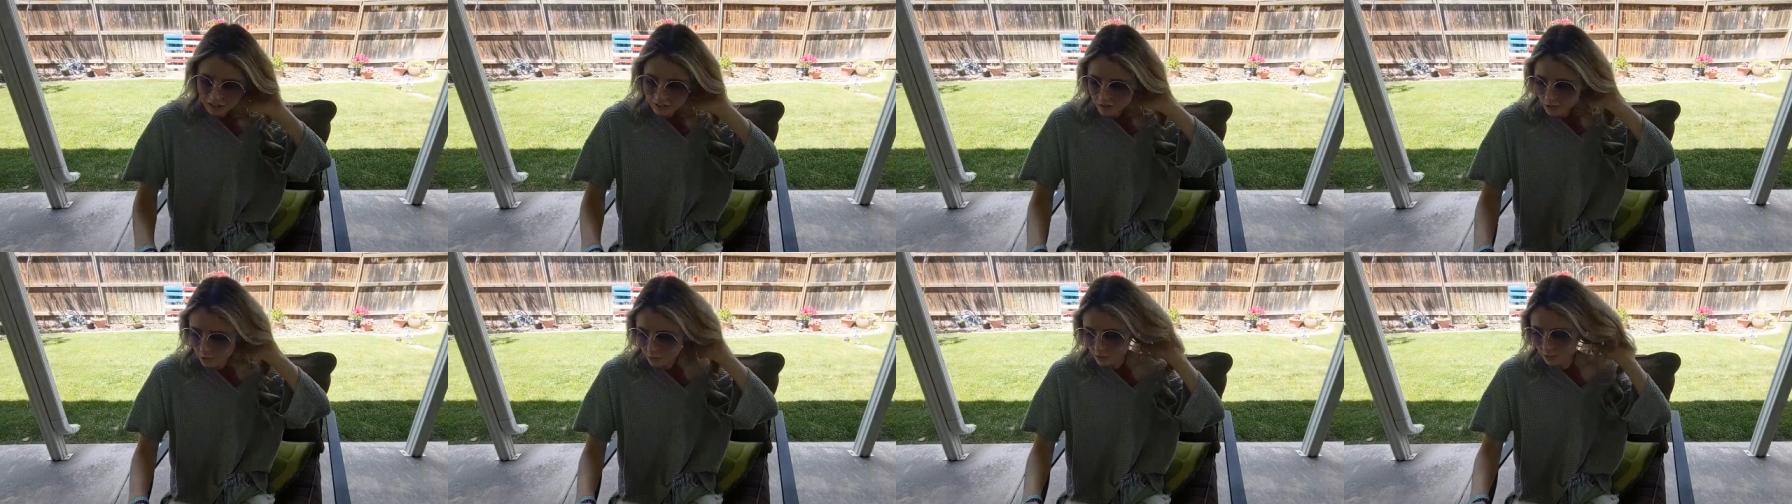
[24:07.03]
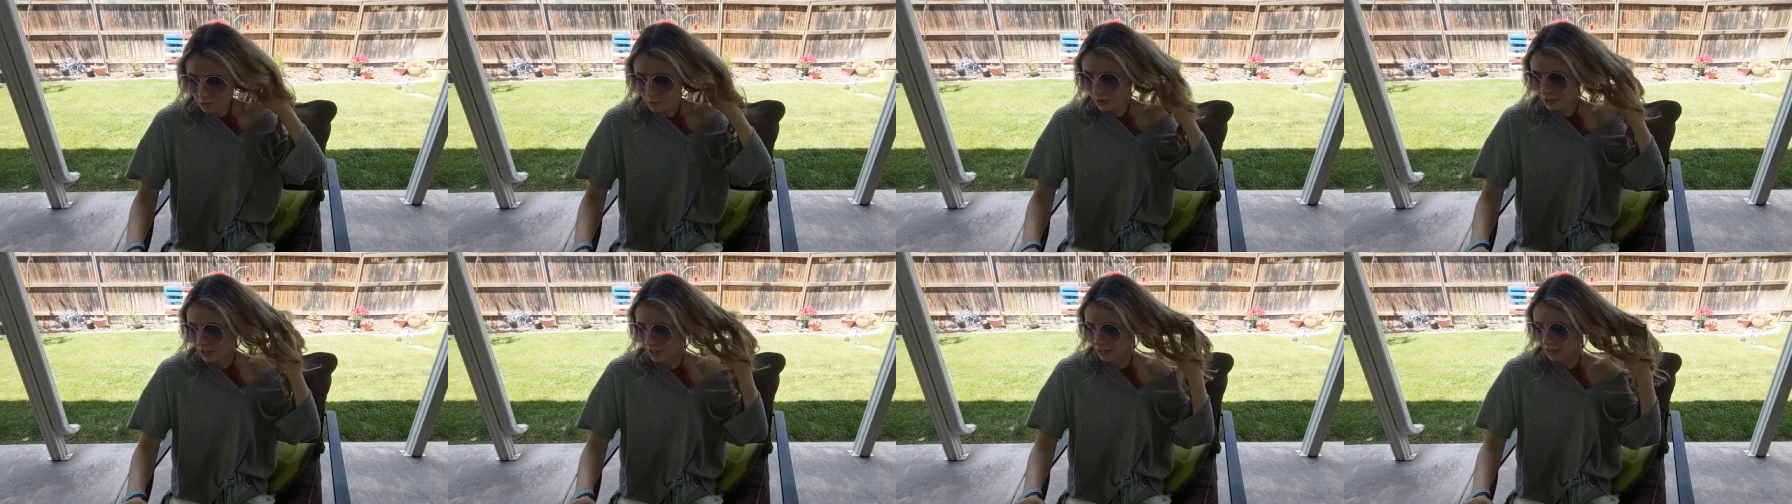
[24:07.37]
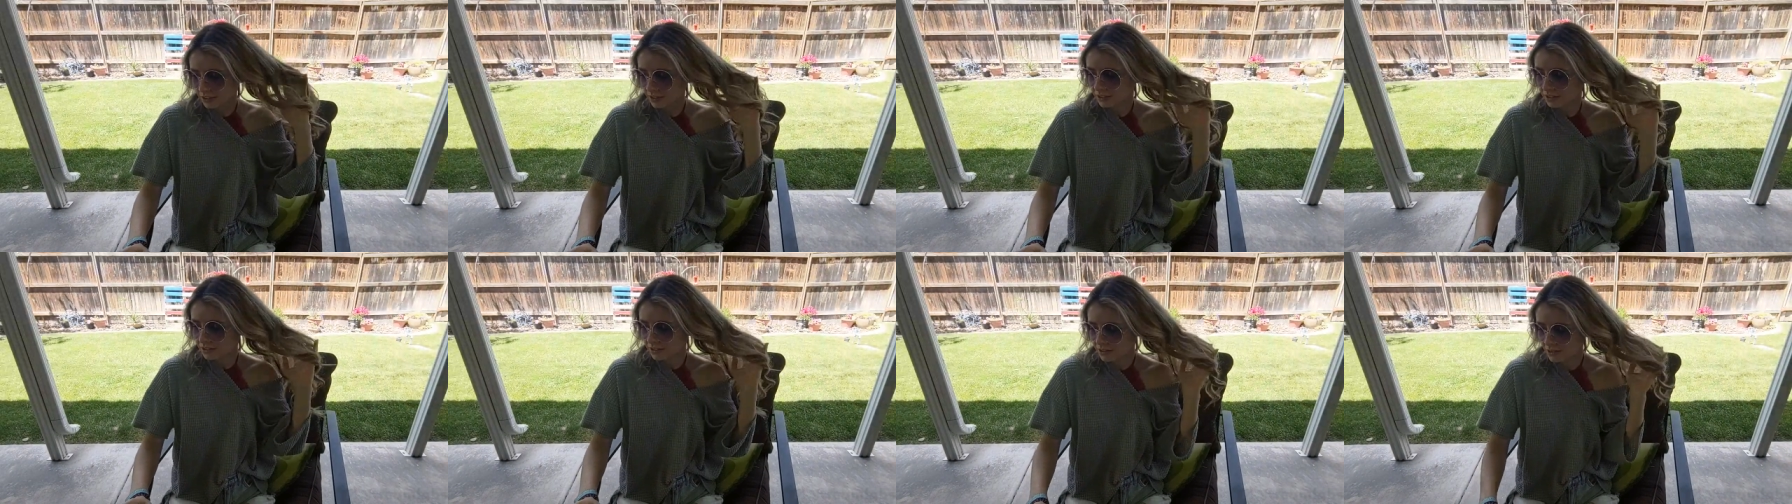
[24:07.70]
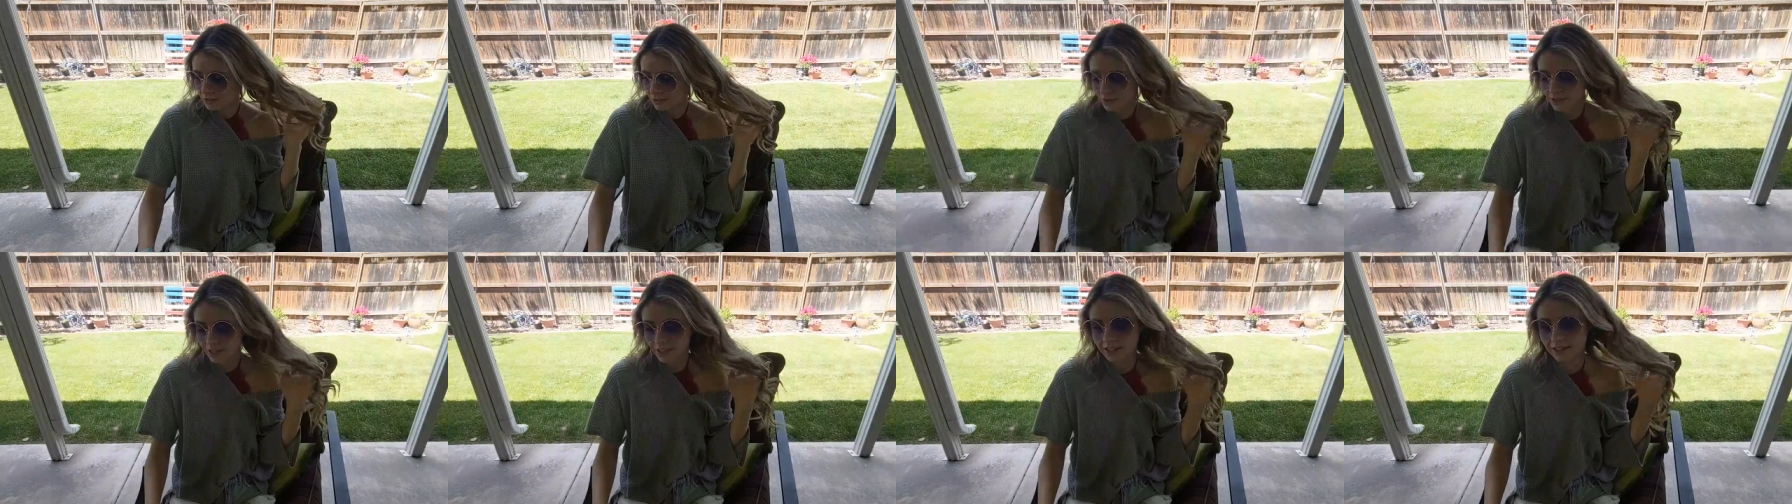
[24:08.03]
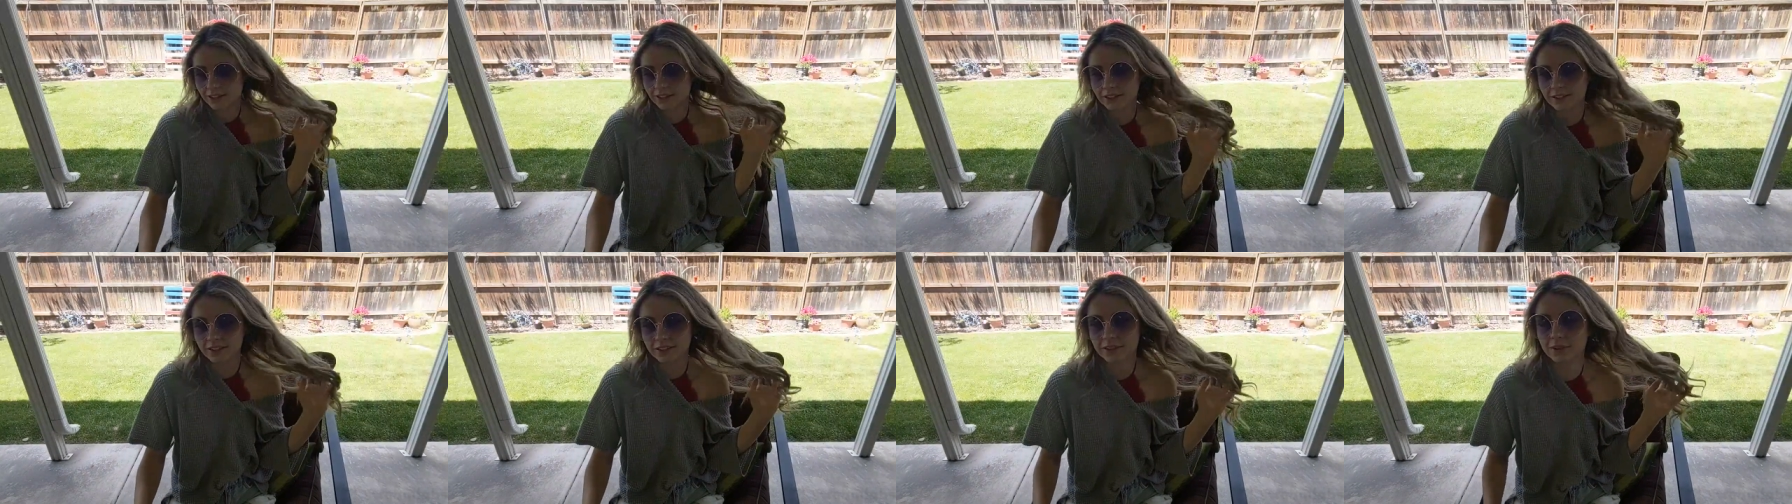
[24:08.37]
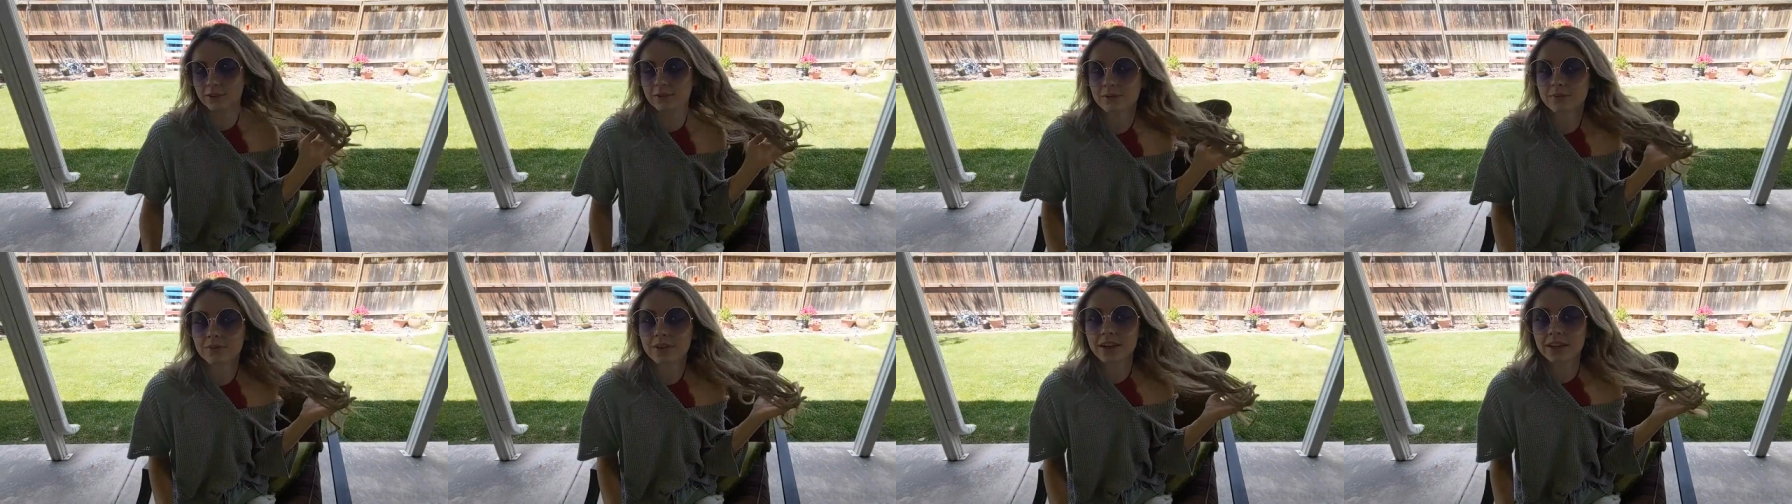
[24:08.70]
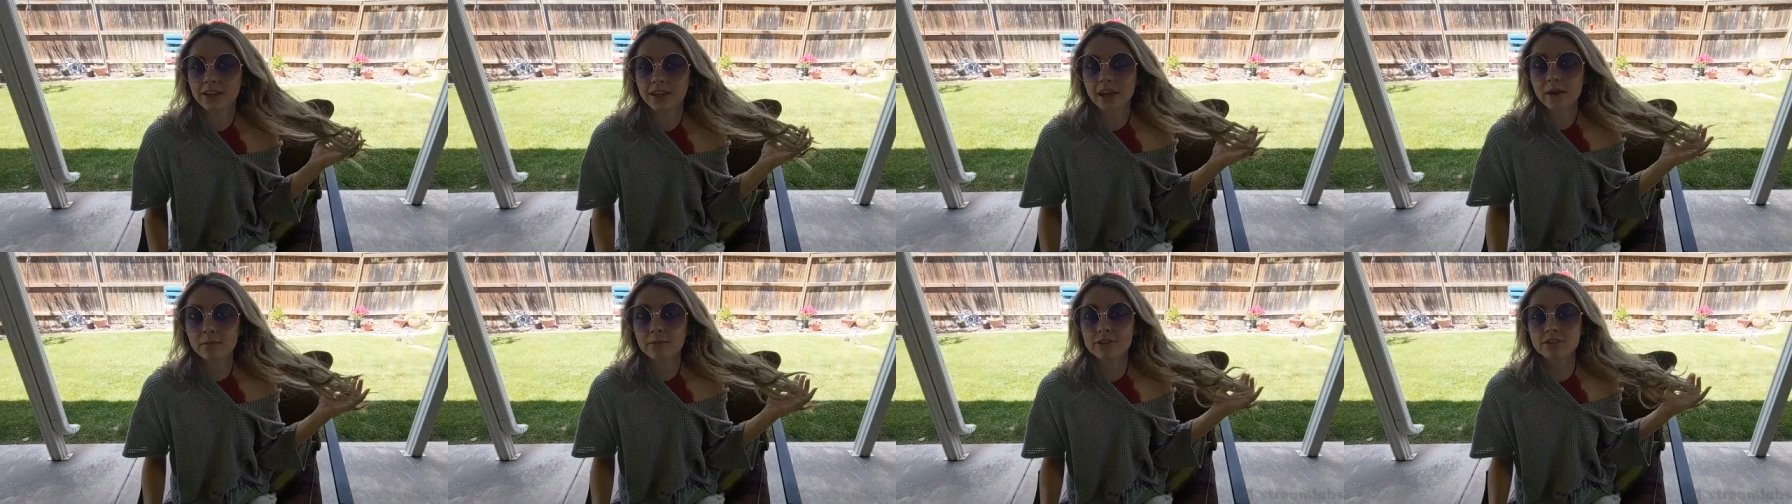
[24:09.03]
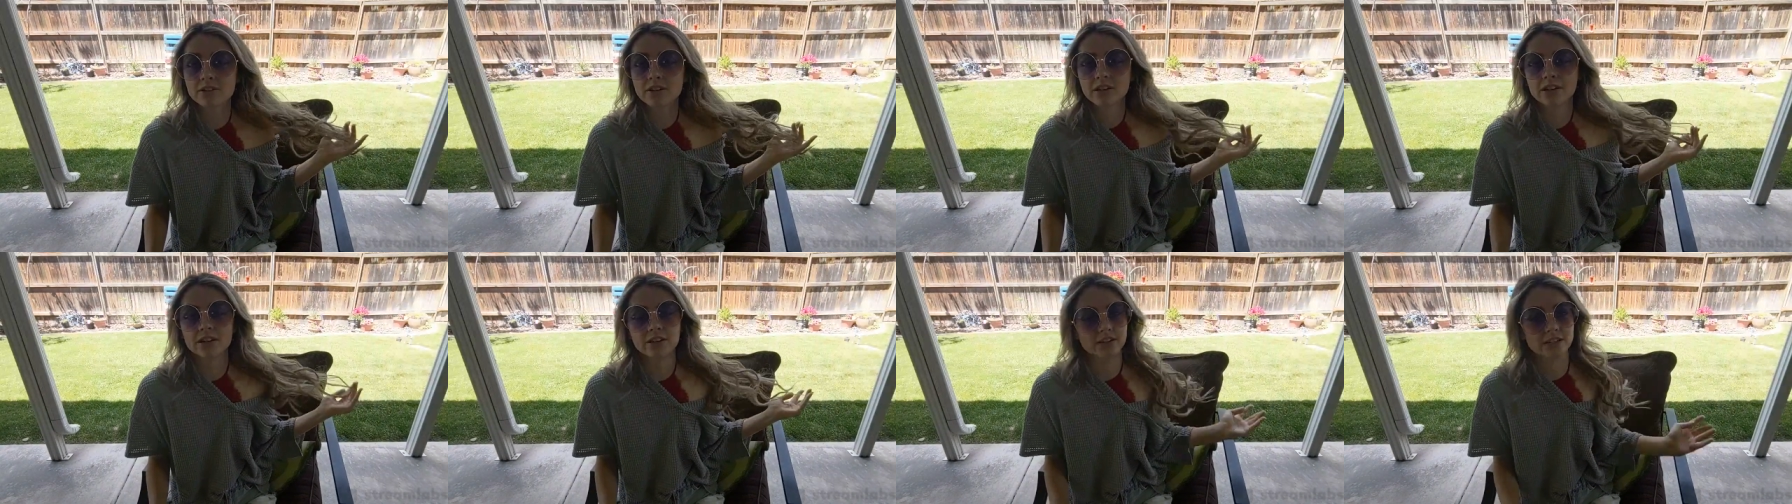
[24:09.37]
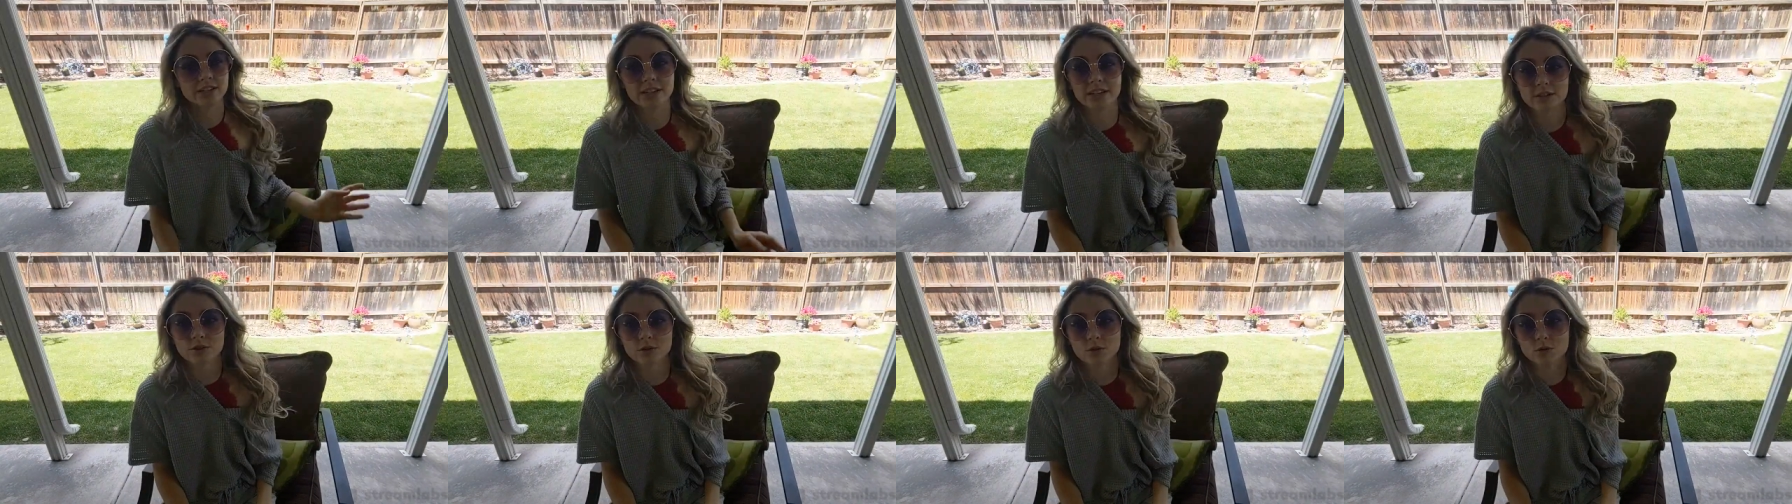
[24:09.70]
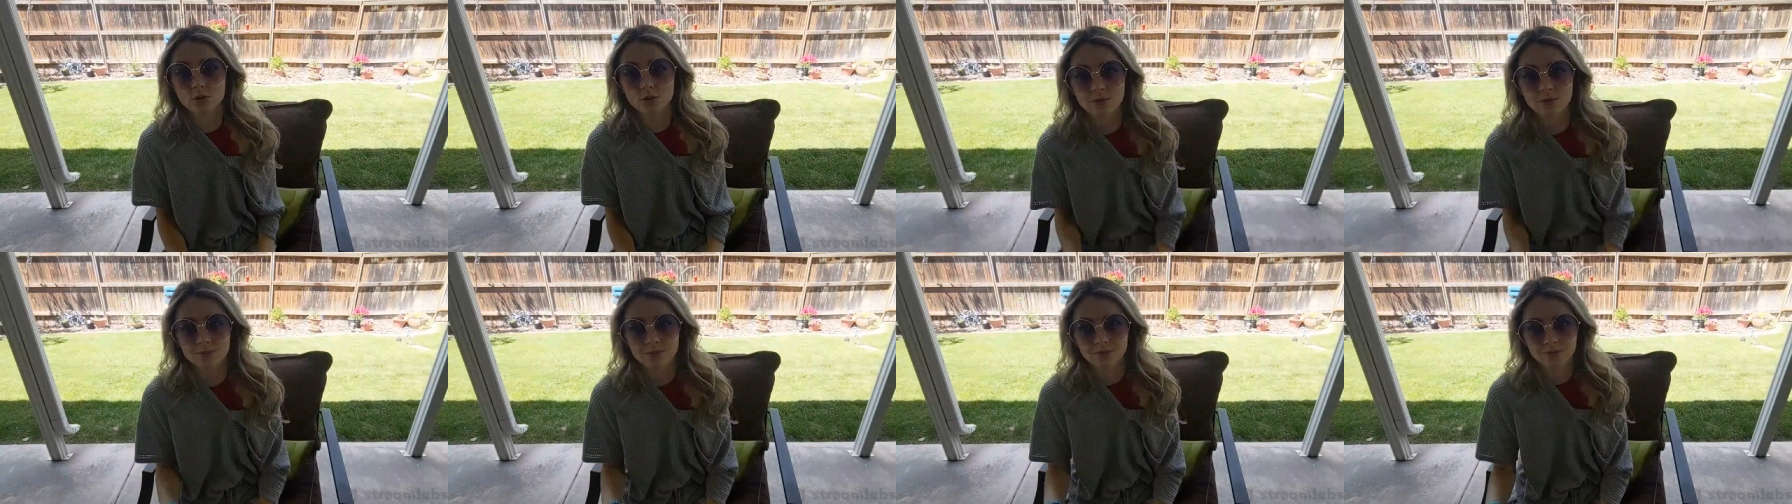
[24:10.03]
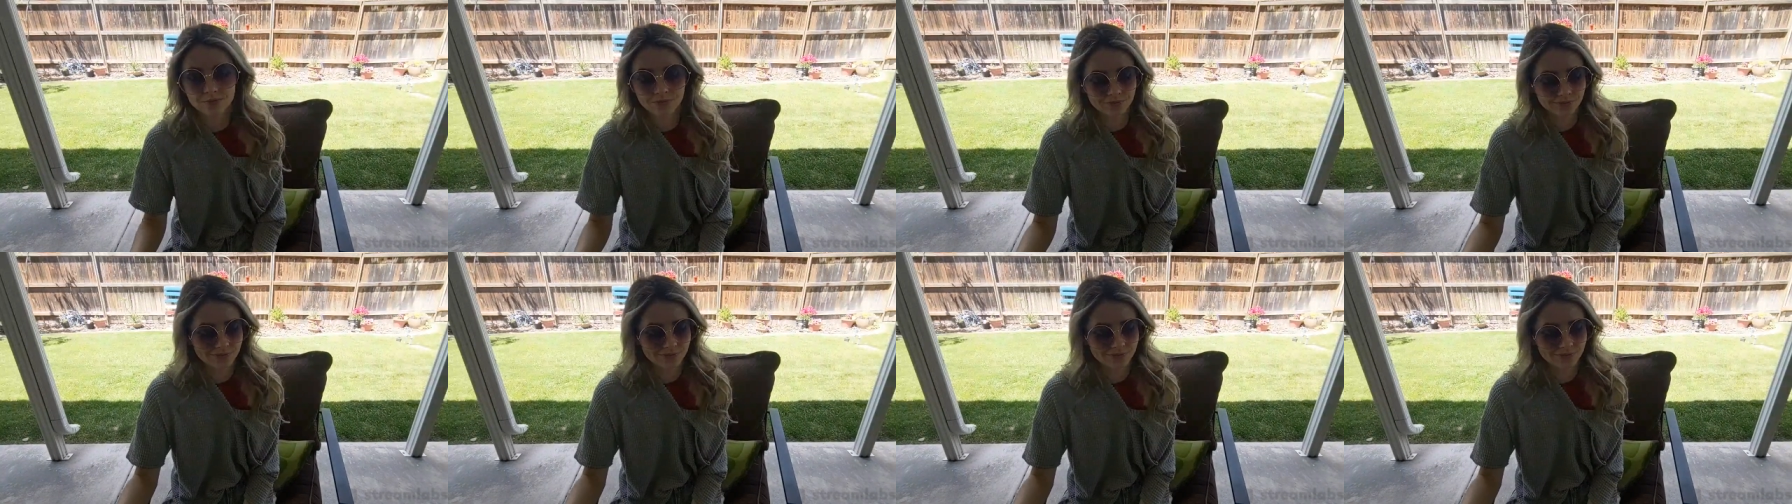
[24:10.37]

Jaden's 21, so like, you know, Cameron's not here, he's at school.